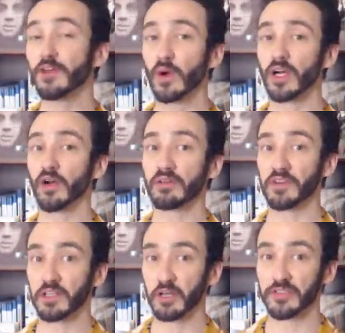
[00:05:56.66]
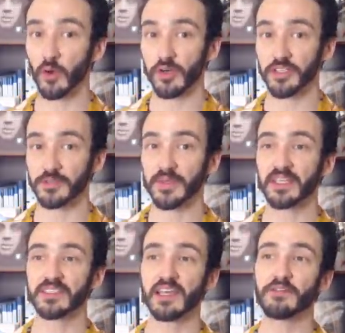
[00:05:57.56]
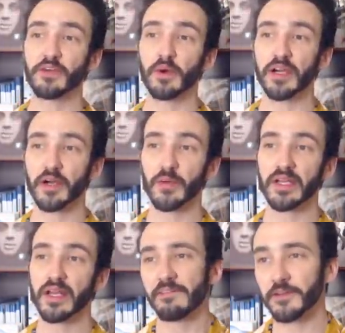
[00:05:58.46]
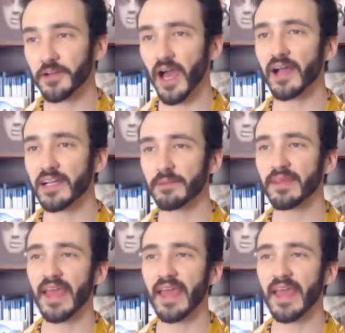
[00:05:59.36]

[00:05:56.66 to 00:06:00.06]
you are going for close quarters, because if you're not going to